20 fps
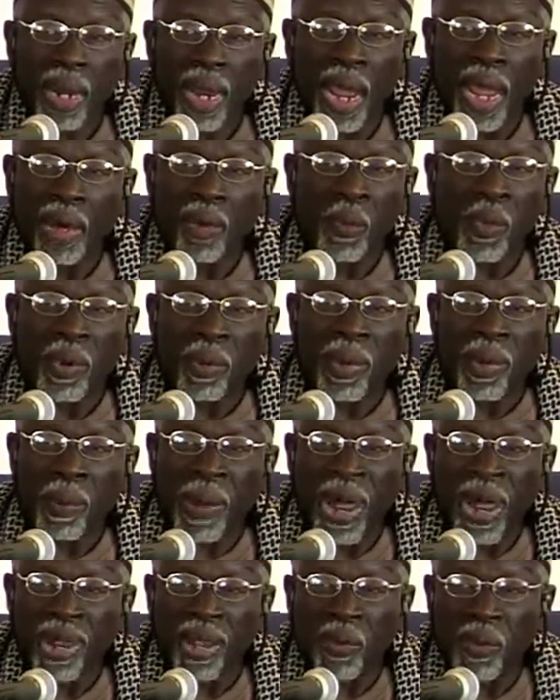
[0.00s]
I don't want to be
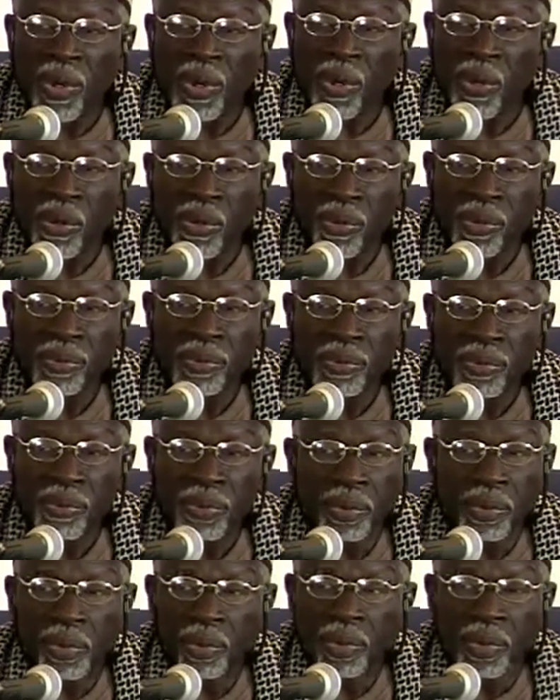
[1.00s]
bothered with you.
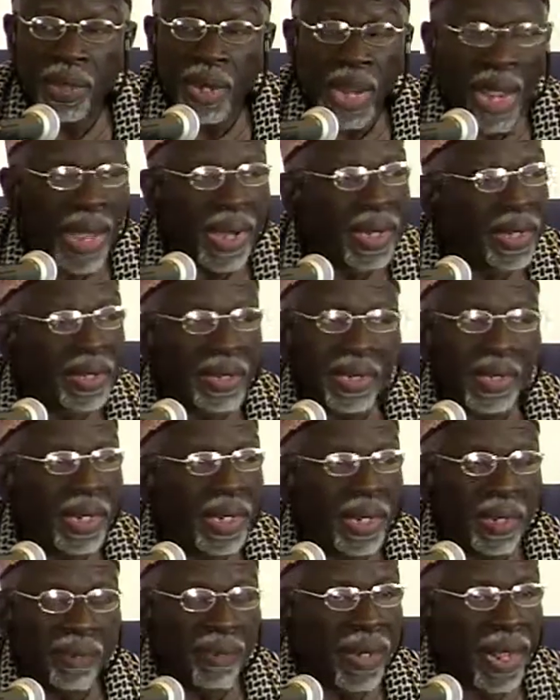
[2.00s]
I didn't see
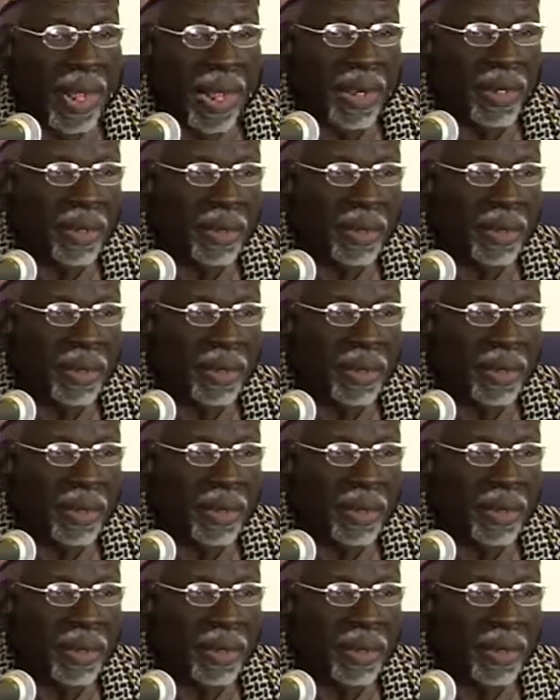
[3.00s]
any of that.